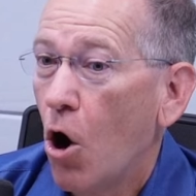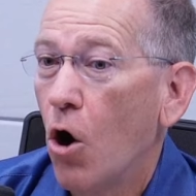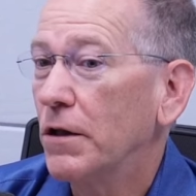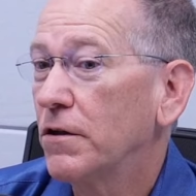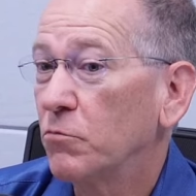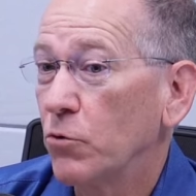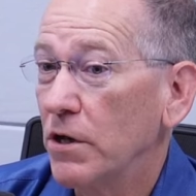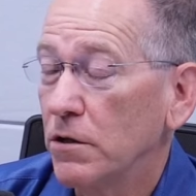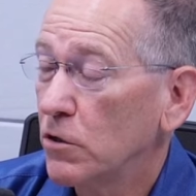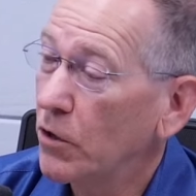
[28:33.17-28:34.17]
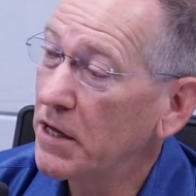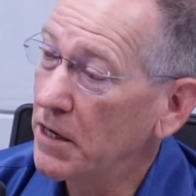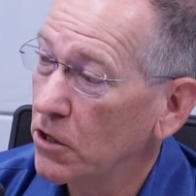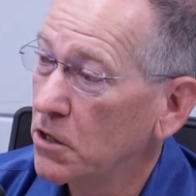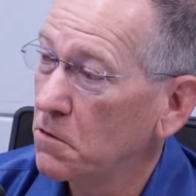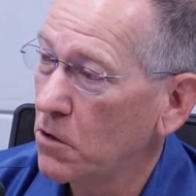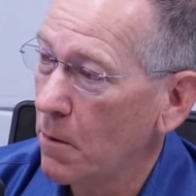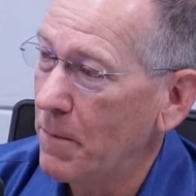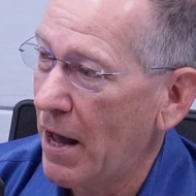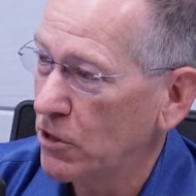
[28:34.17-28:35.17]
All that stuff's pretty easy. So again,
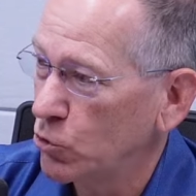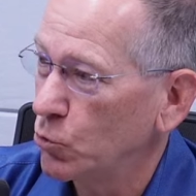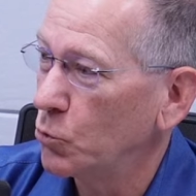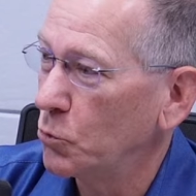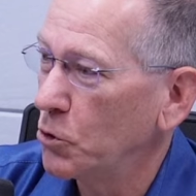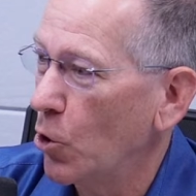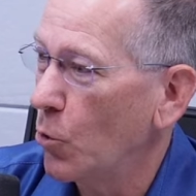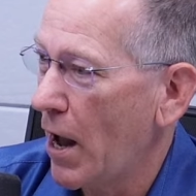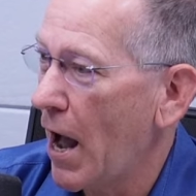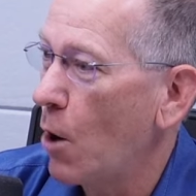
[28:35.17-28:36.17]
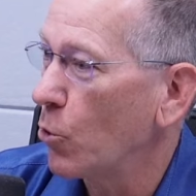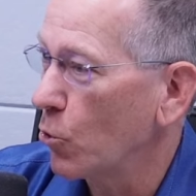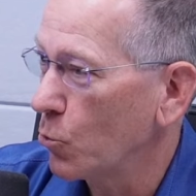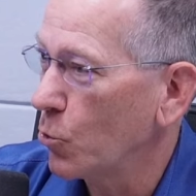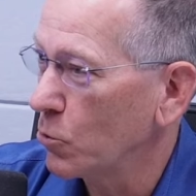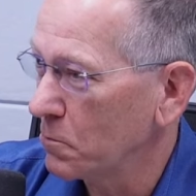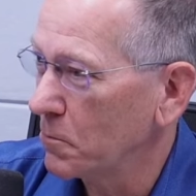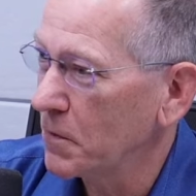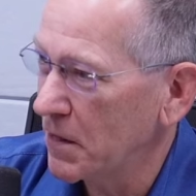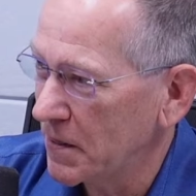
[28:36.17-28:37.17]
coming back to, you know, how we're, we're
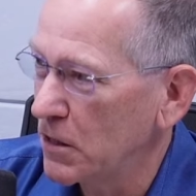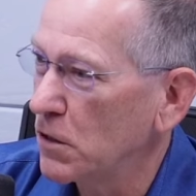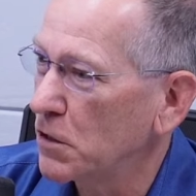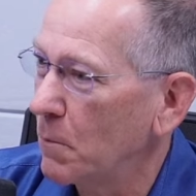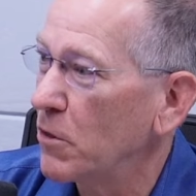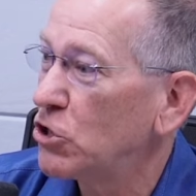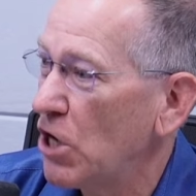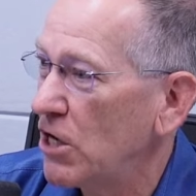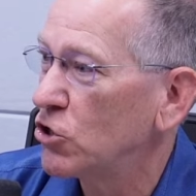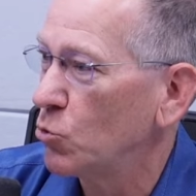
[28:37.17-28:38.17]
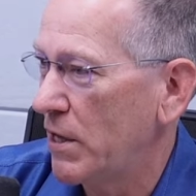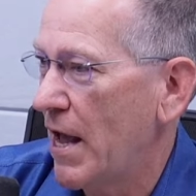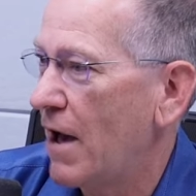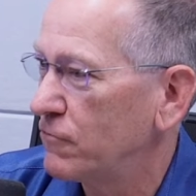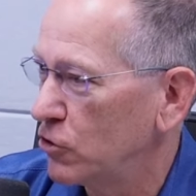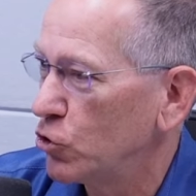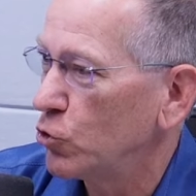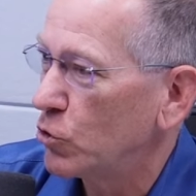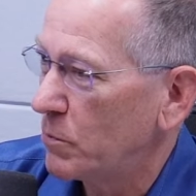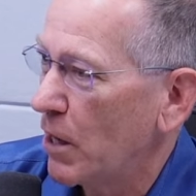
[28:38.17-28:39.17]
this is some of the change that we have to
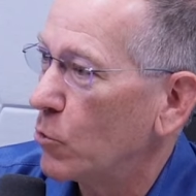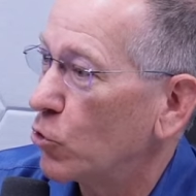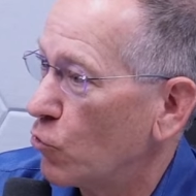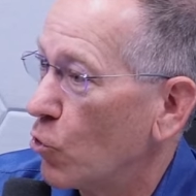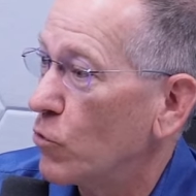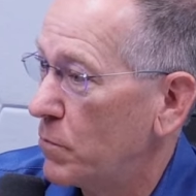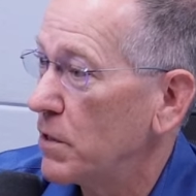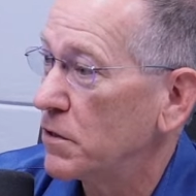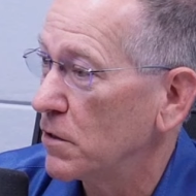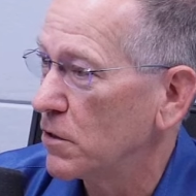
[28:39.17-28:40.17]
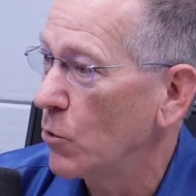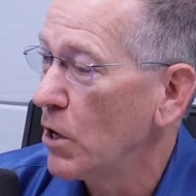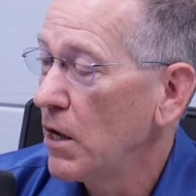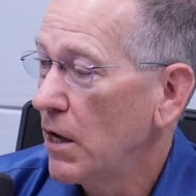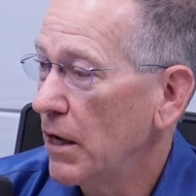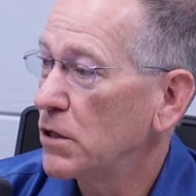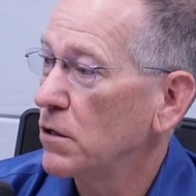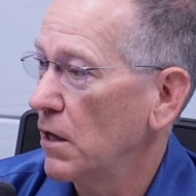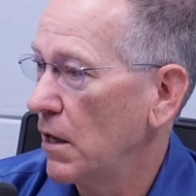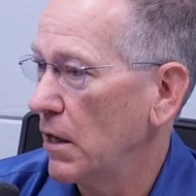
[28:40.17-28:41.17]
do mm-hmm. to be able to grow the business. So
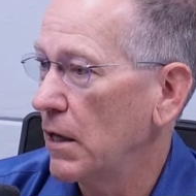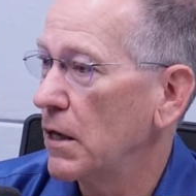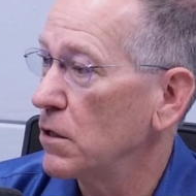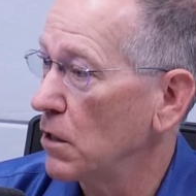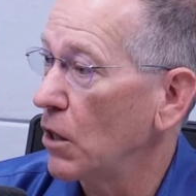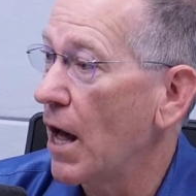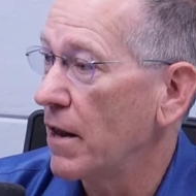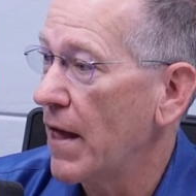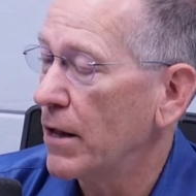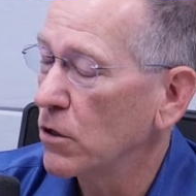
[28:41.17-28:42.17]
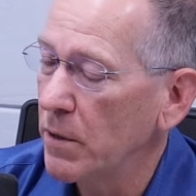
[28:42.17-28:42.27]
it's, it, it is a lot of that.